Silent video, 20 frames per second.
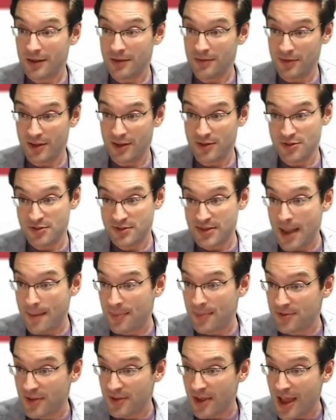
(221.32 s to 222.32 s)
it just
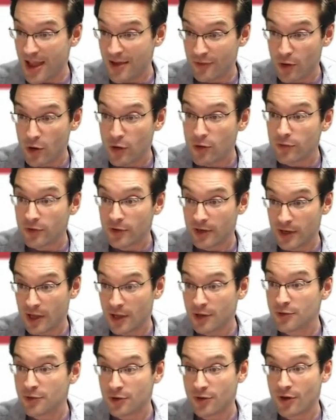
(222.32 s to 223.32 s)
happens to have over and
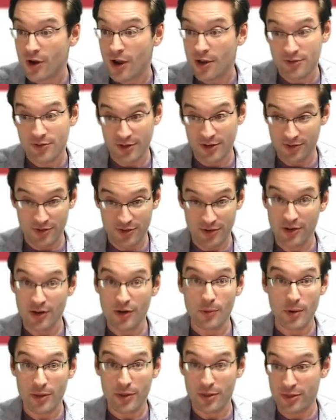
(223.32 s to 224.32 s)
under crossings
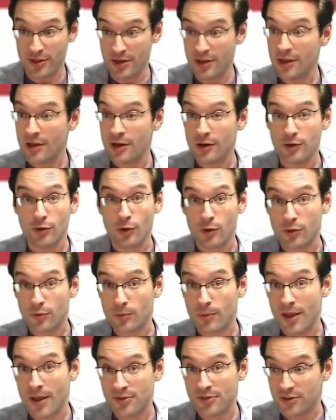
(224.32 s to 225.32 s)
here, with the
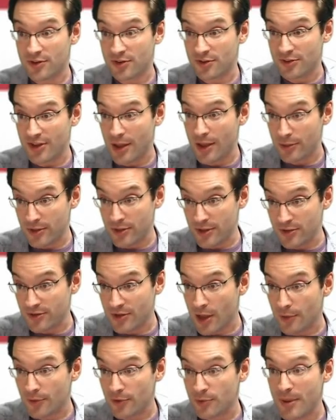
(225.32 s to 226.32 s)
northwest to southeast
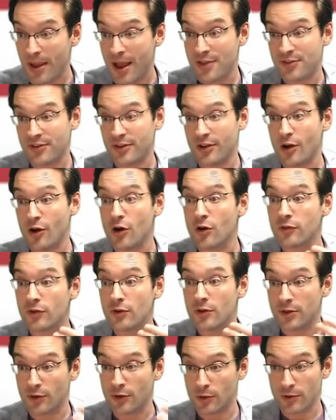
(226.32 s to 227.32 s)
always passing
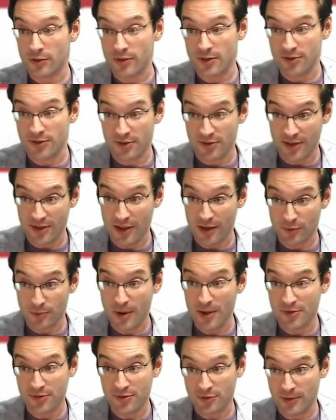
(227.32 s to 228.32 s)
over the northeast to
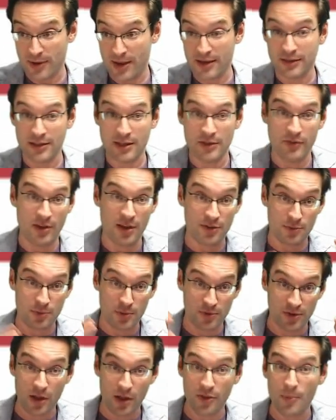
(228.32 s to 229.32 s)
southwest strand, giving us
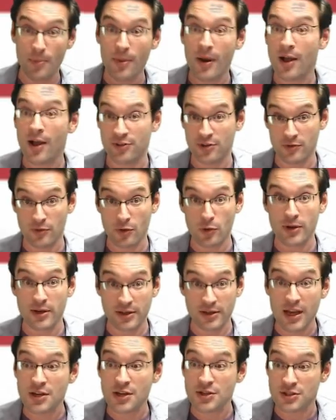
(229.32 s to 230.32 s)
what's called the positive
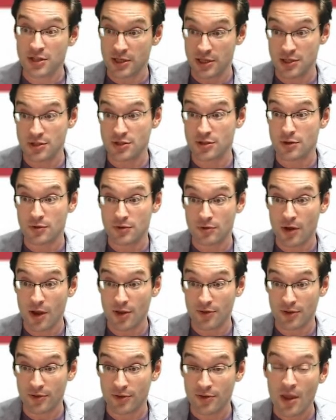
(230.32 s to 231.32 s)
orientation at each of those
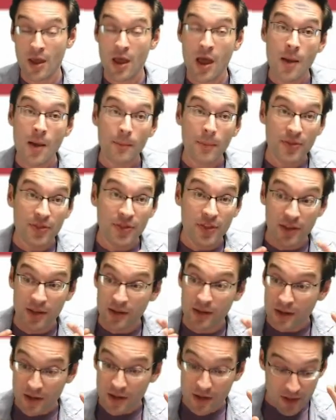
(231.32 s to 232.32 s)
crossings. But
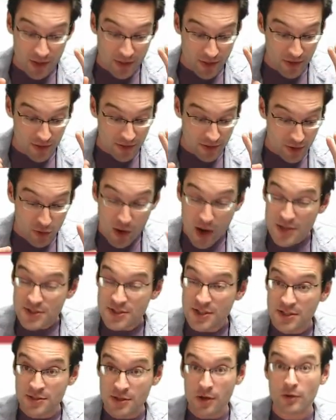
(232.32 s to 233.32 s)
the the
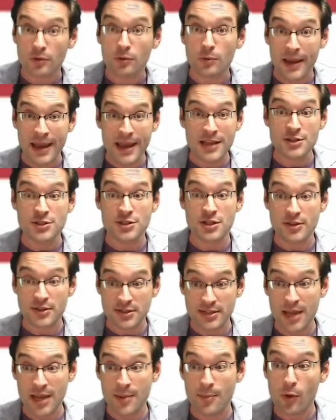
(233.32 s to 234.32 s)
crossings are arranged in the
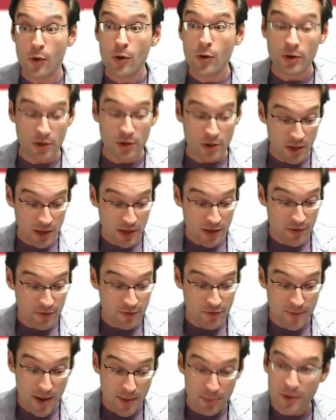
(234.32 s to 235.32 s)
same order
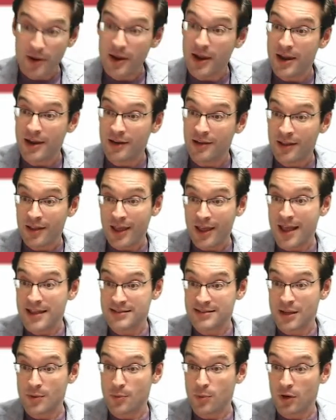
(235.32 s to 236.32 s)
for my braid
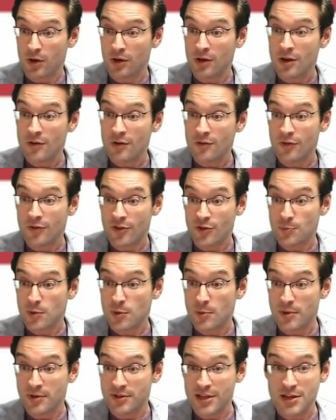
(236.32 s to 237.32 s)
as they were for this
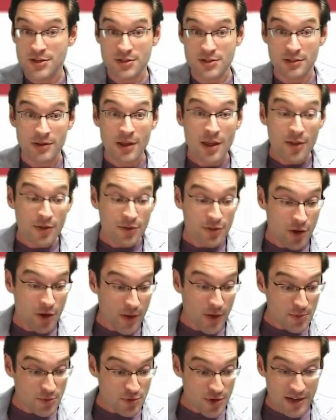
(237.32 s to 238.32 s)
permutation. So
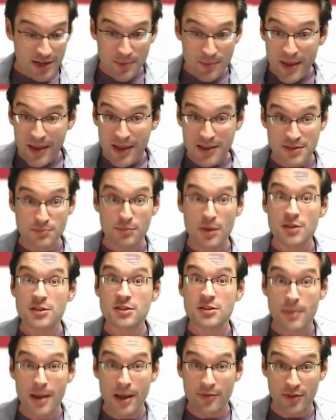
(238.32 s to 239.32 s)
I'm trying to make as
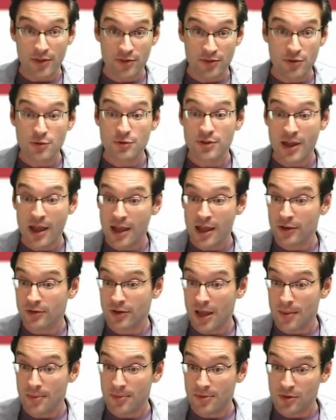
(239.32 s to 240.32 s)
much about these two
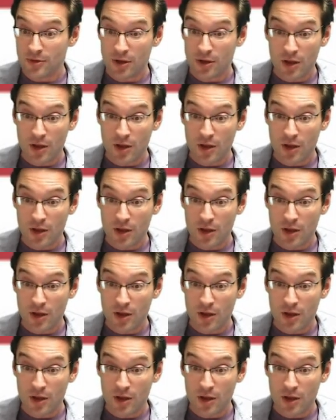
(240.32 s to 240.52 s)
diagrams look